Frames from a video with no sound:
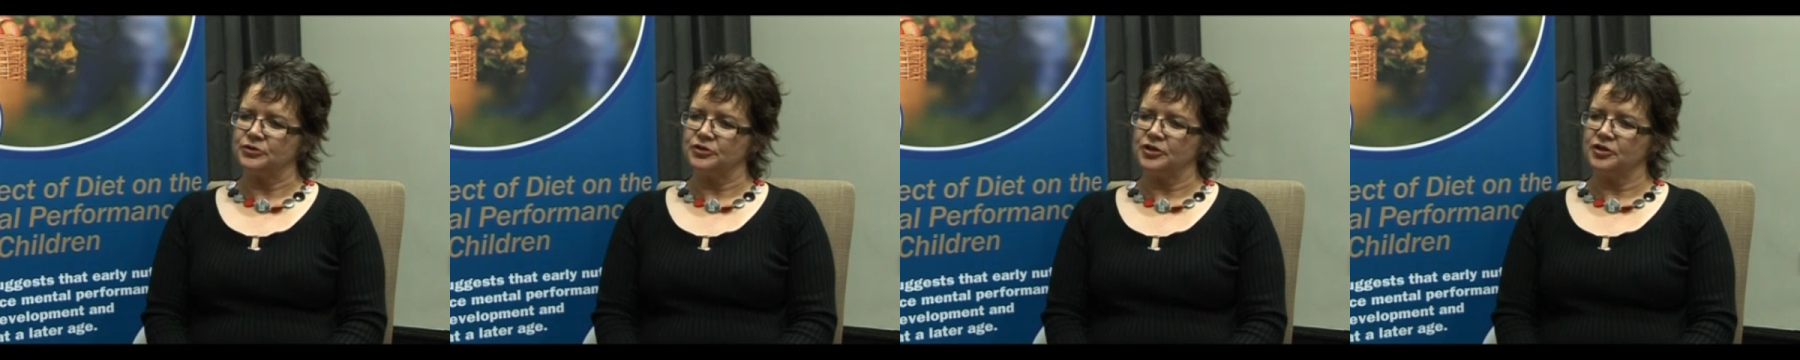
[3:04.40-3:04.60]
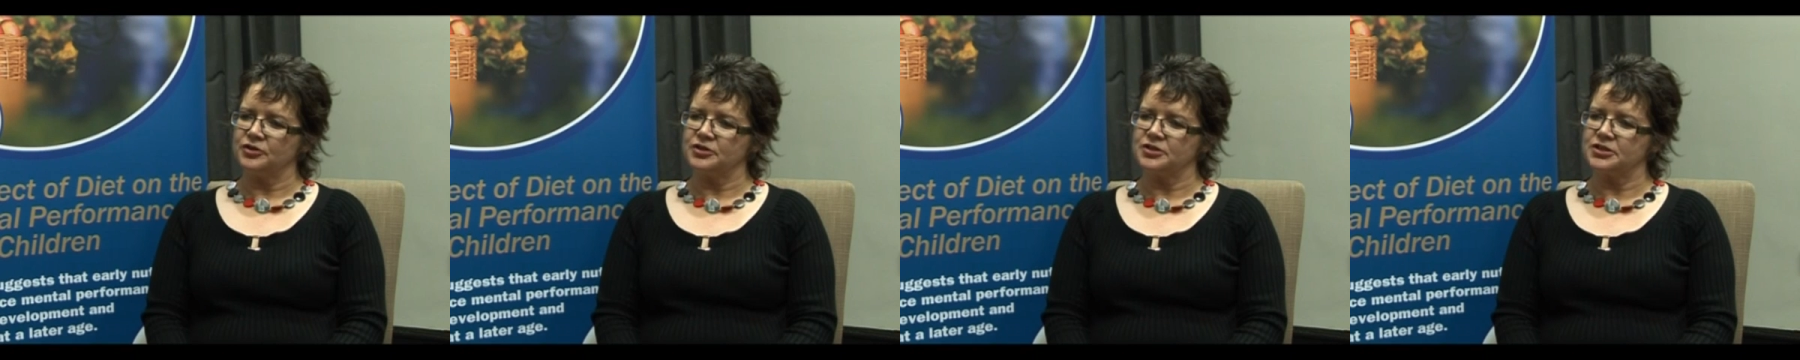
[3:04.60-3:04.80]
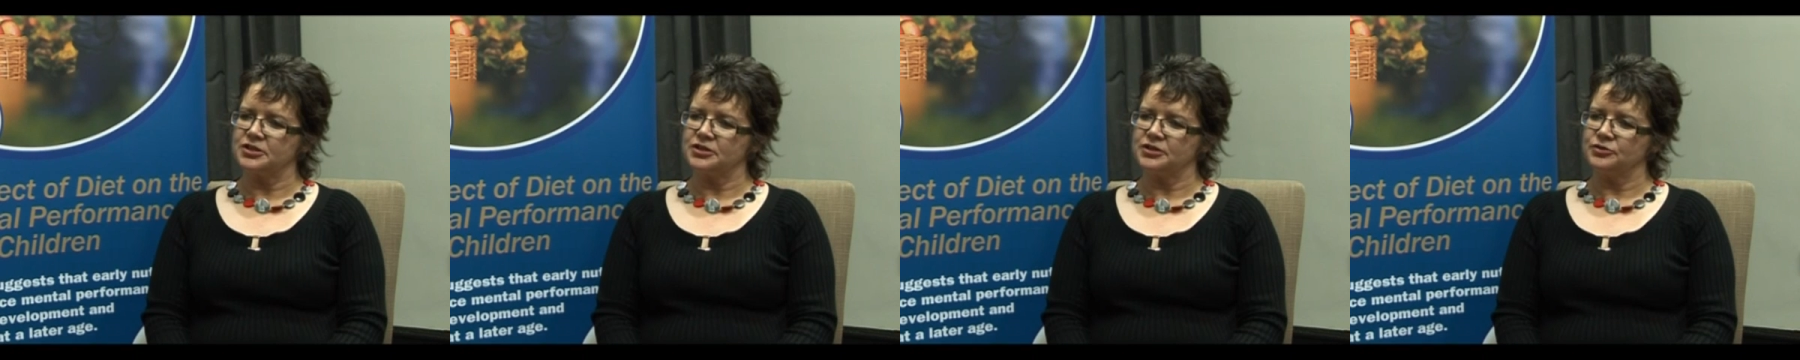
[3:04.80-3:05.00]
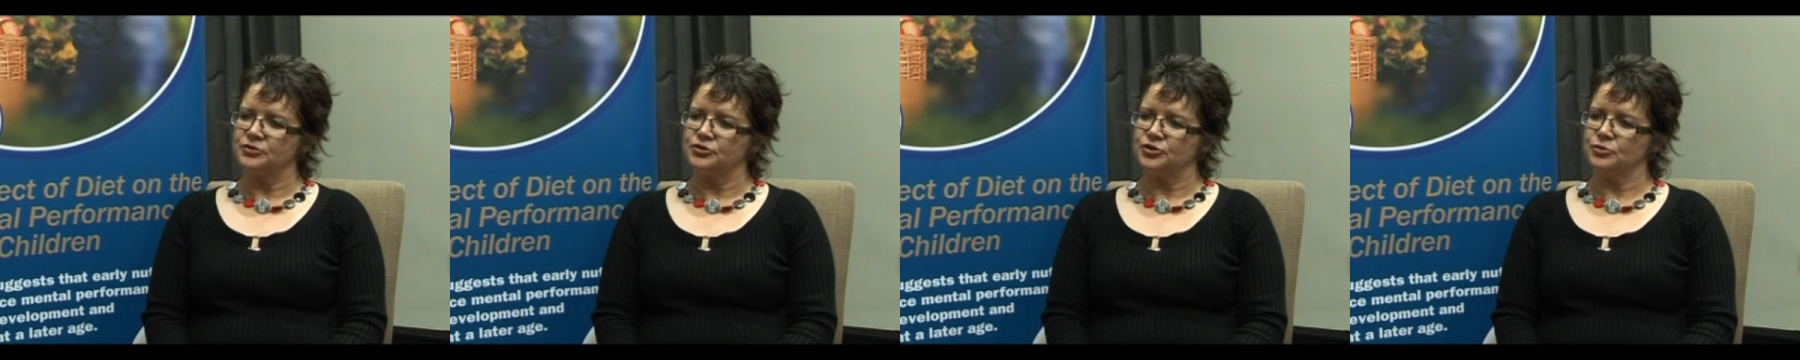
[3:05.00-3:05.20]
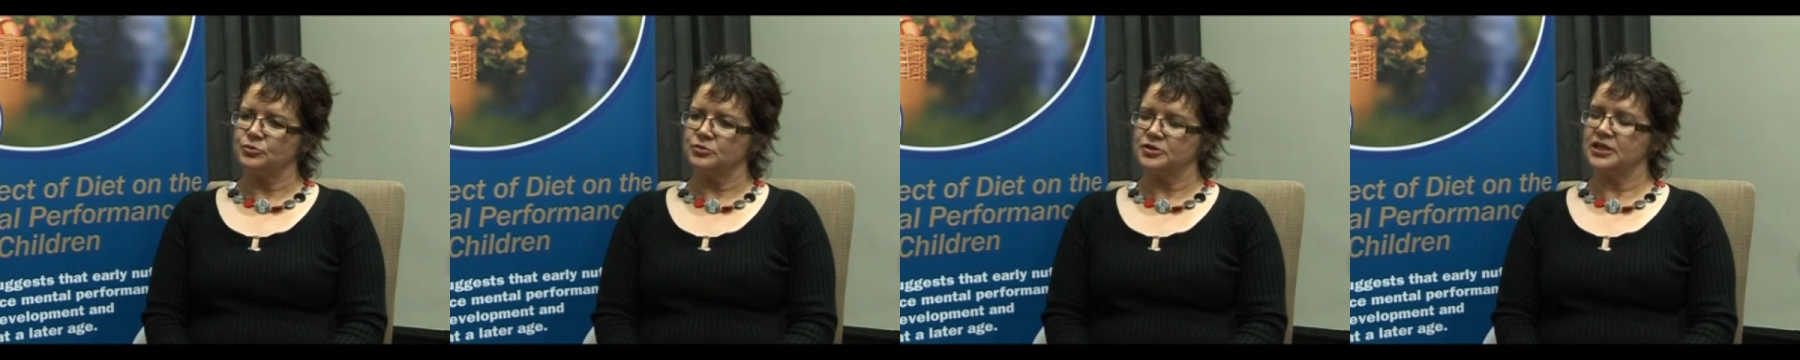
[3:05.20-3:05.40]

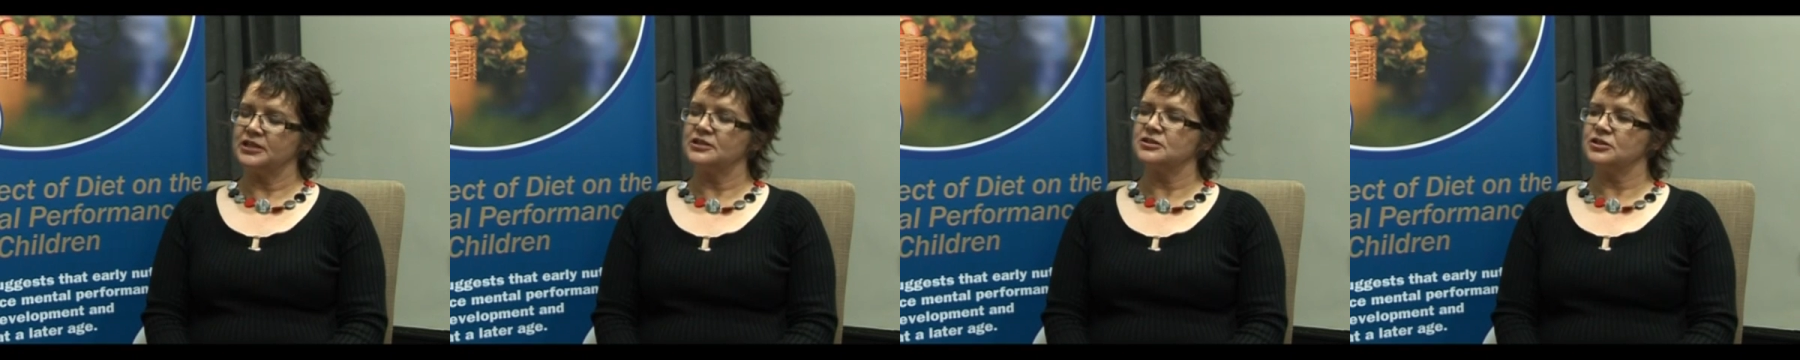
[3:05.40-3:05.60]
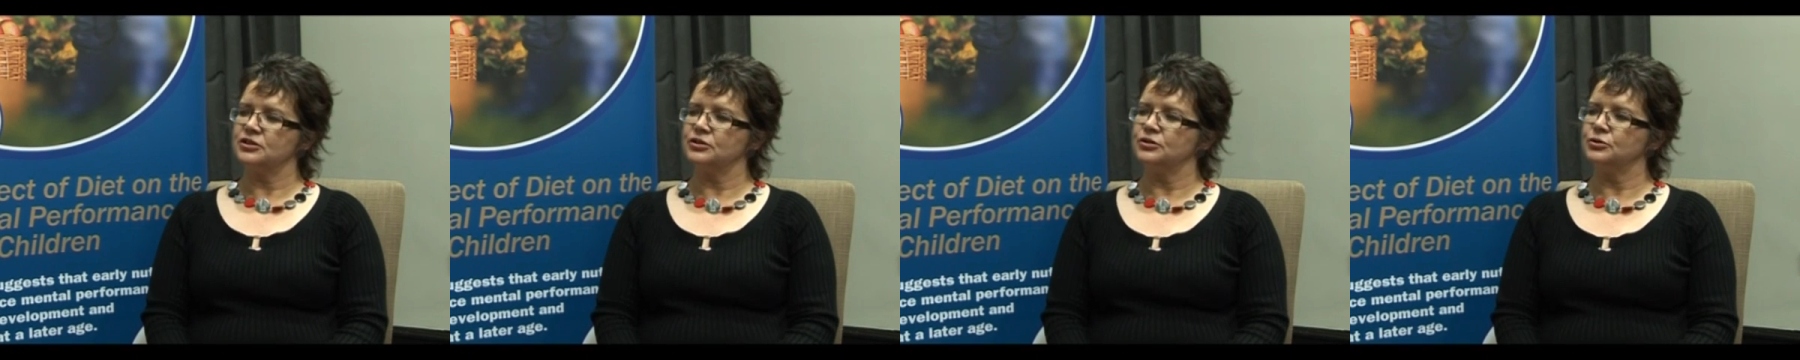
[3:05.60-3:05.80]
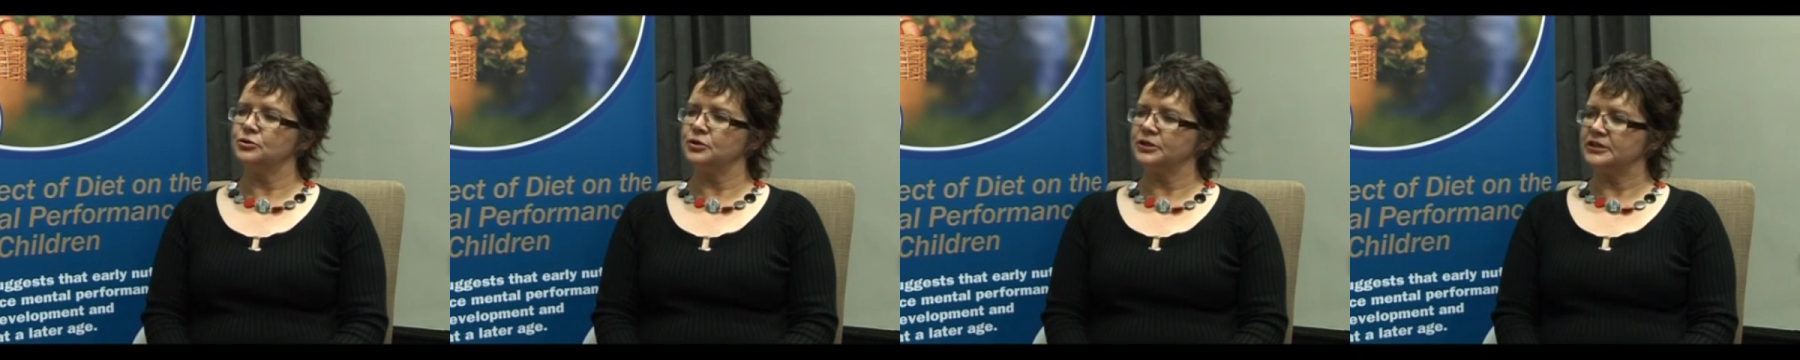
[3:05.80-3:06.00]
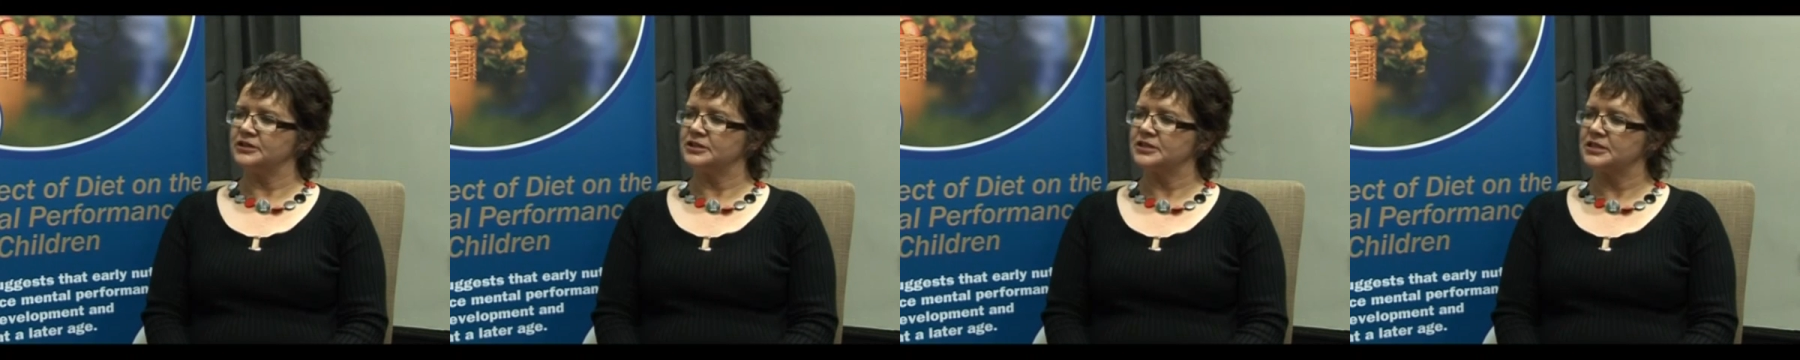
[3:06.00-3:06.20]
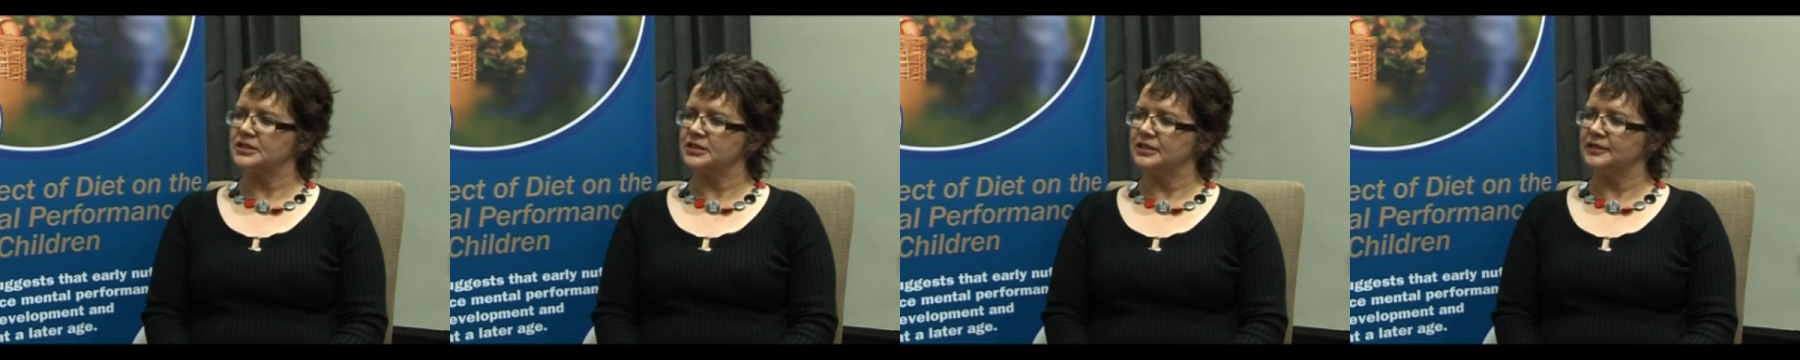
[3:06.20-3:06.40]
don't tend to look at